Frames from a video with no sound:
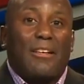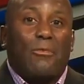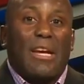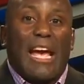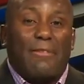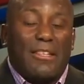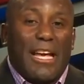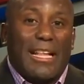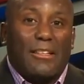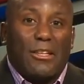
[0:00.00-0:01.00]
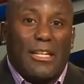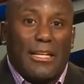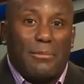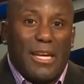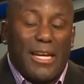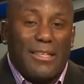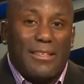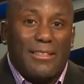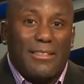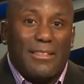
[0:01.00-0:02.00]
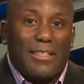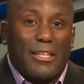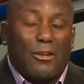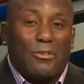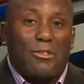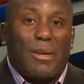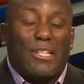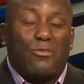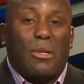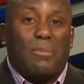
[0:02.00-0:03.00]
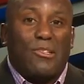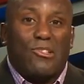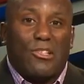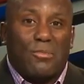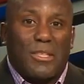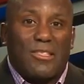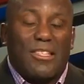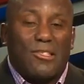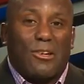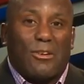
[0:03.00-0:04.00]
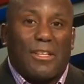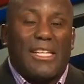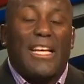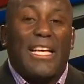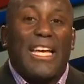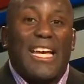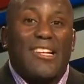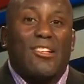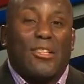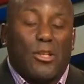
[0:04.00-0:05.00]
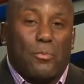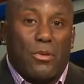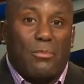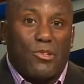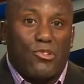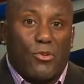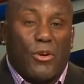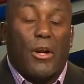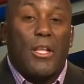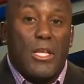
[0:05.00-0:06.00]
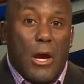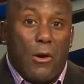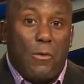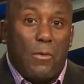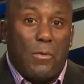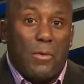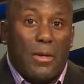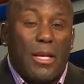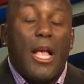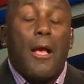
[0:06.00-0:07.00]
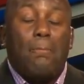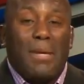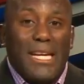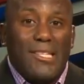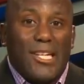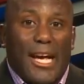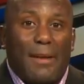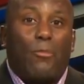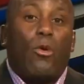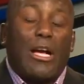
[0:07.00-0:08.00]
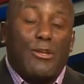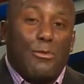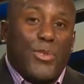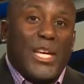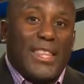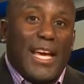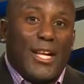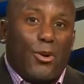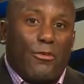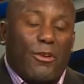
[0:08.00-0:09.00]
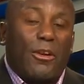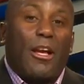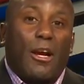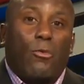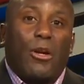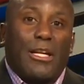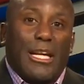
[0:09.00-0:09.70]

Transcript: We haven't gotten a look at him yet. You know, to make sweeping judgments this early is a little premature. No. Meantime, while you think that over, we're going